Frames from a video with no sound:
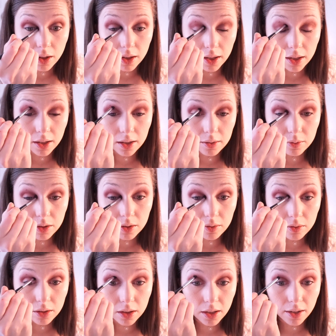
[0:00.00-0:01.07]
And we
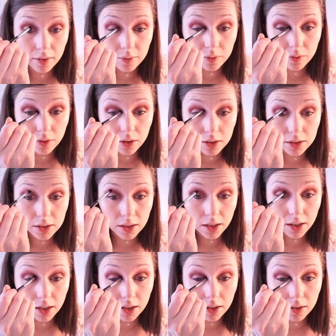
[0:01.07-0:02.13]
don't really have a
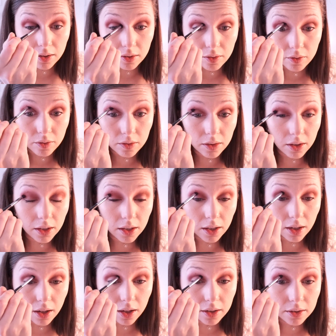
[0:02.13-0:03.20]
date
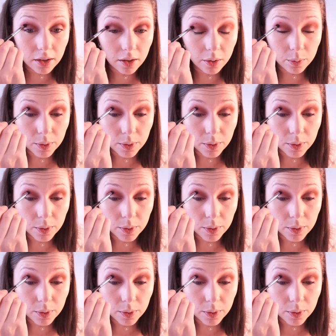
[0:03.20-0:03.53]
like on a